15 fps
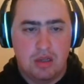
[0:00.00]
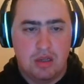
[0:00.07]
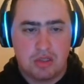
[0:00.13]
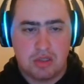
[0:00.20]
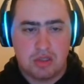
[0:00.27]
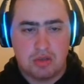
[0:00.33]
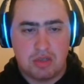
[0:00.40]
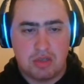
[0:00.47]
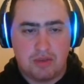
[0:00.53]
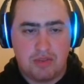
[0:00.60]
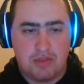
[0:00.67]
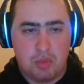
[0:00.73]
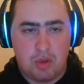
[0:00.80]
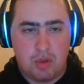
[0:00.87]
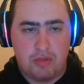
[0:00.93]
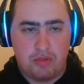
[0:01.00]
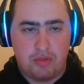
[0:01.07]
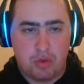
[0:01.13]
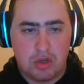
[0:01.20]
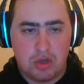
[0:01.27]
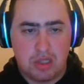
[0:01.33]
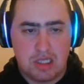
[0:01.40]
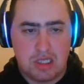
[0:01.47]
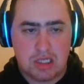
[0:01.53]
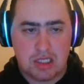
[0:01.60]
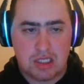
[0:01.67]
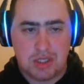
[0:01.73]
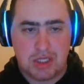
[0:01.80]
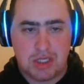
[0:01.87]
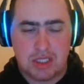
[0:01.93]
So you definitely want 4 in this,
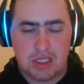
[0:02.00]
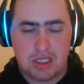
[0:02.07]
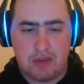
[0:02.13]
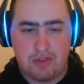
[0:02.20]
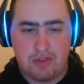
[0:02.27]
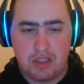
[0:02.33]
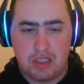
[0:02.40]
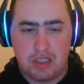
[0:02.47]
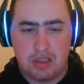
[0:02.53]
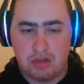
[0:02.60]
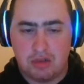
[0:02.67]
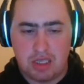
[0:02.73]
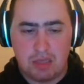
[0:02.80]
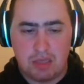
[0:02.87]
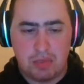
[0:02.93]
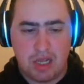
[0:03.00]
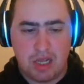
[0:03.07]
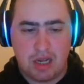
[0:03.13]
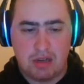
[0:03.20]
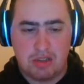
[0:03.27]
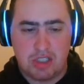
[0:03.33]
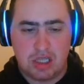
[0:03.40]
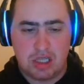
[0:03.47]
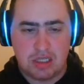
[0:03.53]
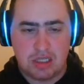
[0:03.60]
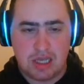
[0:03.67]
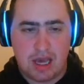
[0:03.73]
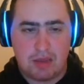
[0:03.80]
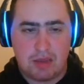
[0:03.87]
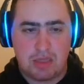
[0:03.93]
because this is definitely, keeping energy
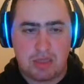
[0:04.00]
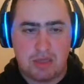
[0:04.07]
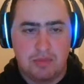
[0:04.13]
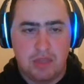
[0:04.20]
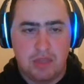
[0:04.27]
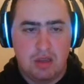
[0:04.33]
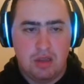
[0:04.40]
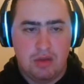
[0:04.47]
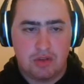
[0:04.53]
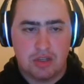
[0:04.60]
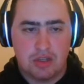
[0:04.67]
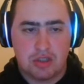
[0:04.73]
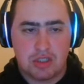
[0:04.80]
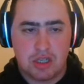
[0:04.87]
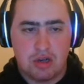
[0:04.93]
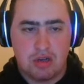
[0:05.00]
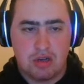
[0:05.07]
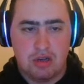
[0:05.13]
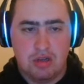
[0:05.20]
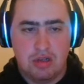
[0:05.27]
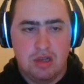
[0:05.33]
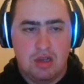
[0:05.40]
untapped for your turn,